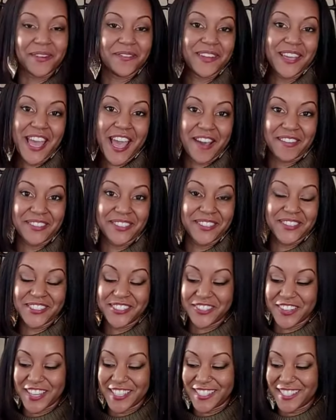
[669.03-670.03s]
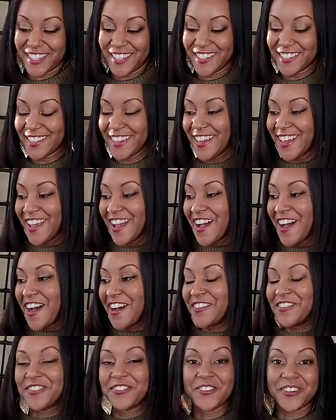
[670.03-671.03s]
but we have to address it.
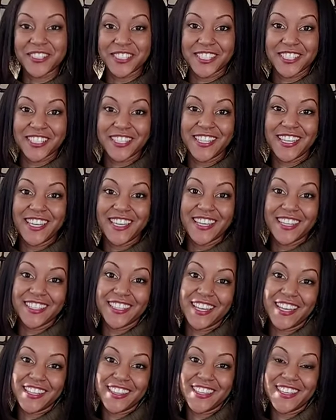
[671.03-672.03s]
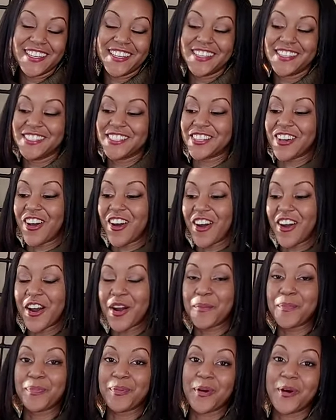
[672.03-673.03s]
Unfortunately, calatheas
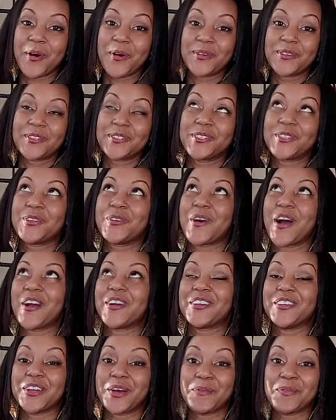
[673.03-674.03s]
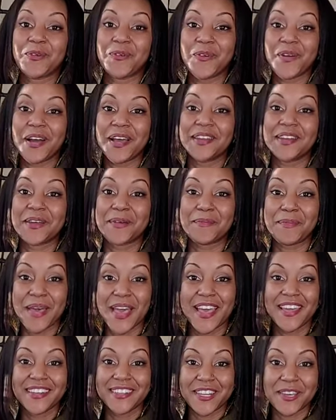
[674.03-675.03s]
are prone to our number one
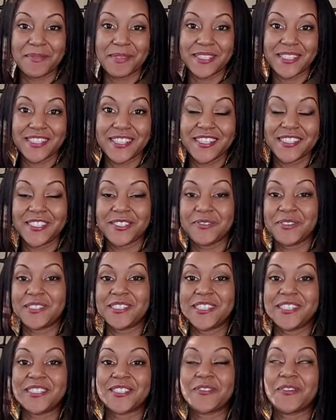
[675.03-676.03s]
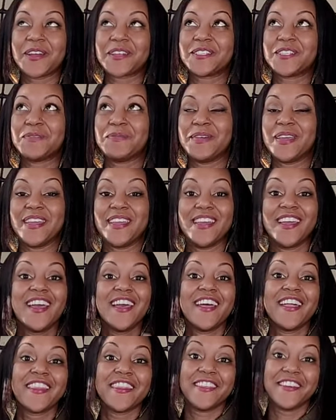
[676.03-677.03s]
pet nemesis, which is going to be
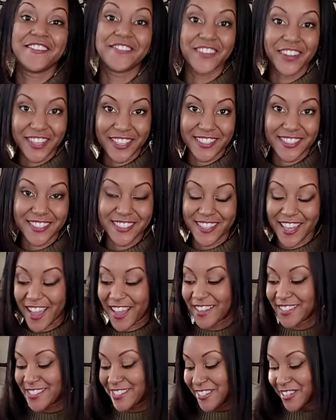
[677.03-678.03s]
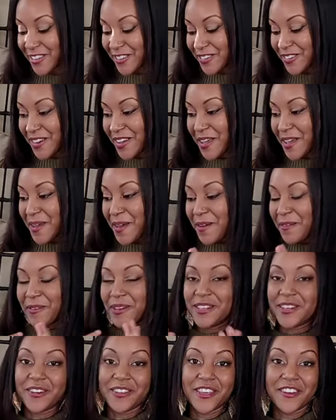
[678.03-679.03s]
the fungus gnat. So
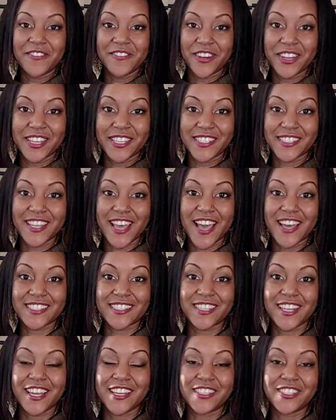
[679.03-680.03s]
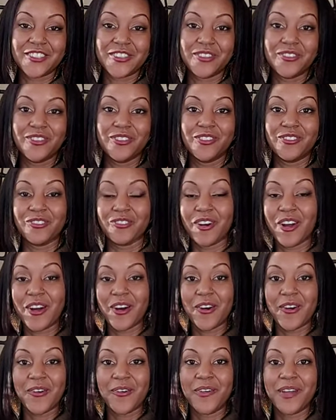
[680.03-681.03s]
we know that fungus gnats like to
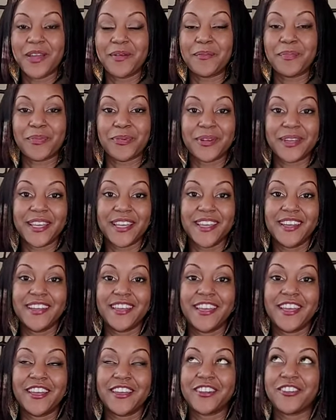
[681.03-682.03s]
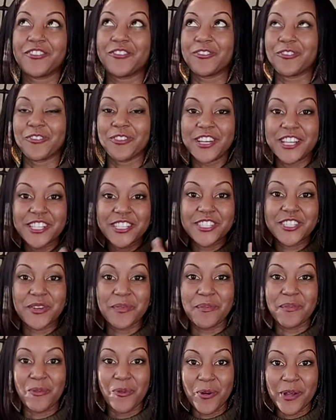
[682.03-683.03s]
grow and breed in rich,
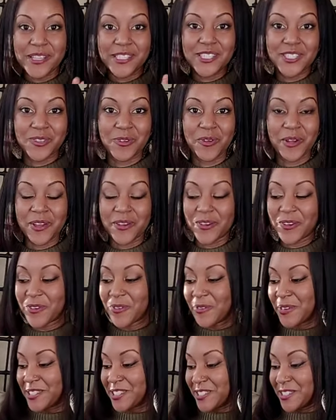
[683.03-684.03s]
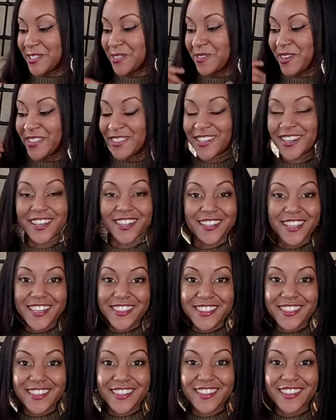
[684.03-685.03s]
moist soil, which is what the
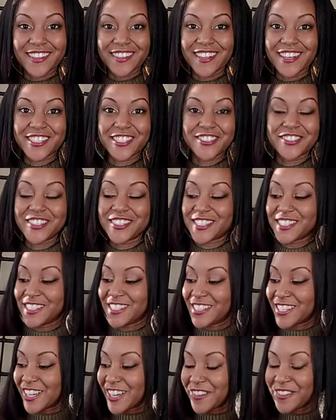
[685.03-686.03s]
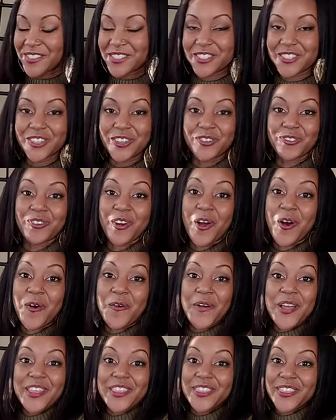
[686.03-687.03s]
Calathea illustris loves to
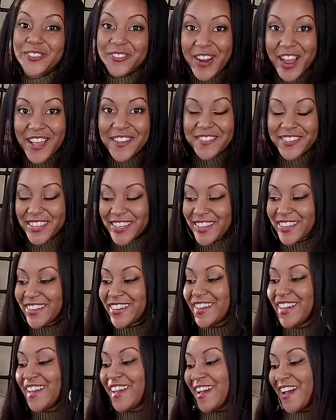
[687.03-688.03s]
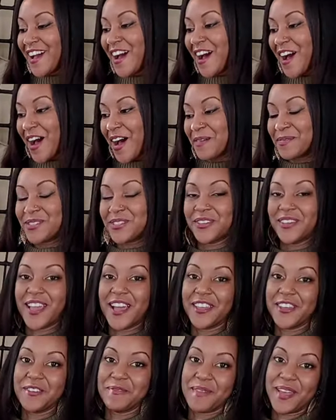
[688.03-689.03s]
grow and thrive in. Um, so
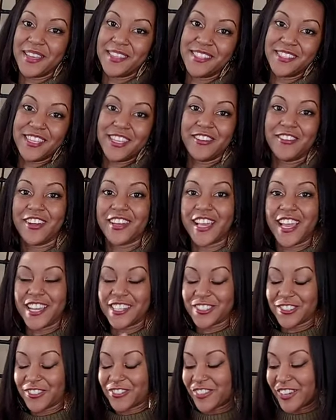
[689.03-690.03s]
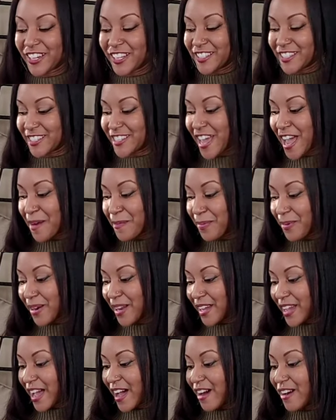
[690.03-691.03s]
yeah, you may see your occasional fungus gnat
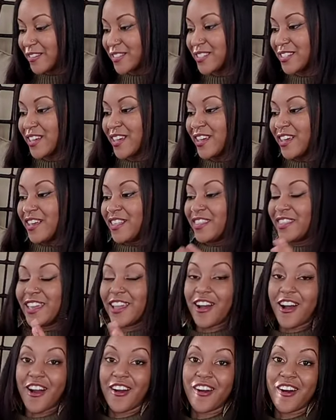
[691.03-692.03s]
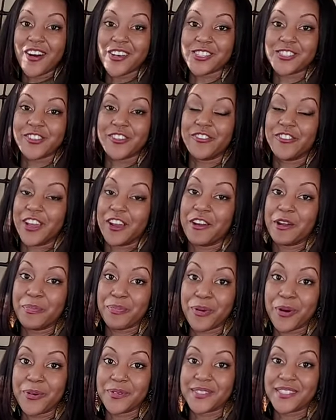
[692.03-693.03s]
breakout. They are also very
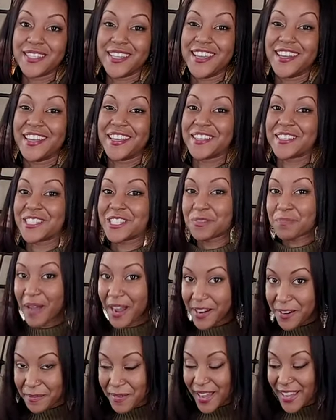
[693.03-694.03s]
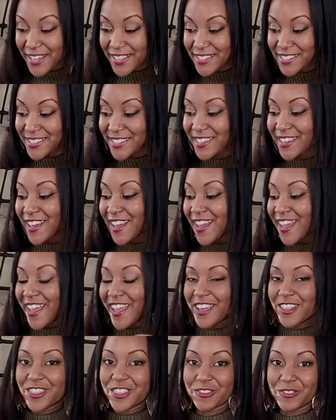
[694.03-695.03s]
prone to getting spider mites
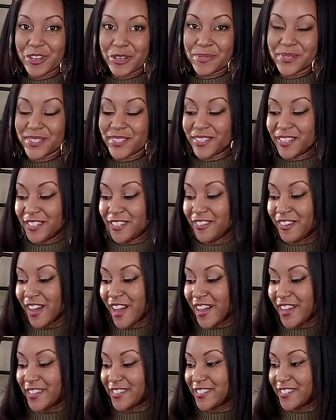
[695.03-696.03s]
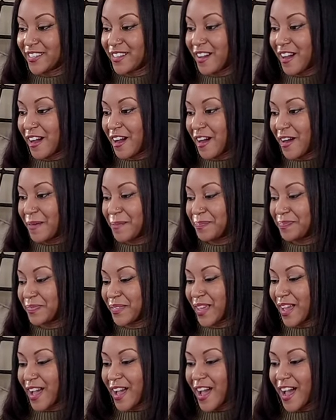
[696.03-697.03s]
and thrips, you guys. Um,
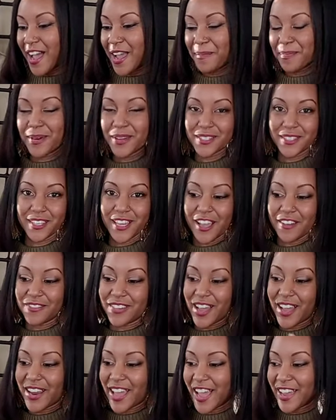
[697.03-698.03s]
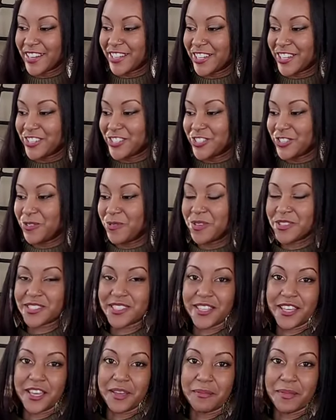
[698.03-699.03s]
I personally have not had an issue with
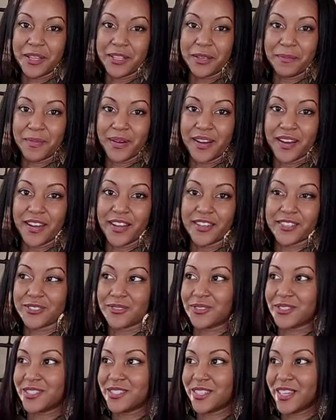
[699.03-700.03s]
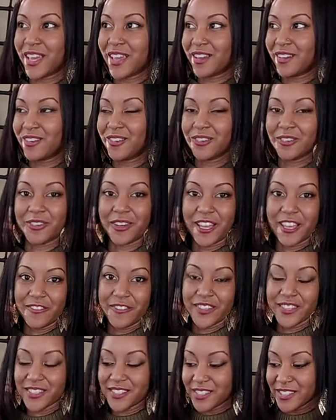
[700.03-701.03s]
seeing mealybugs or scale or
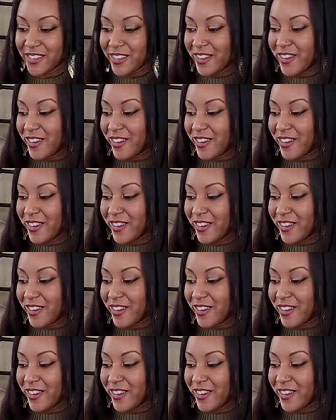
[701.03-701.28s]
aphids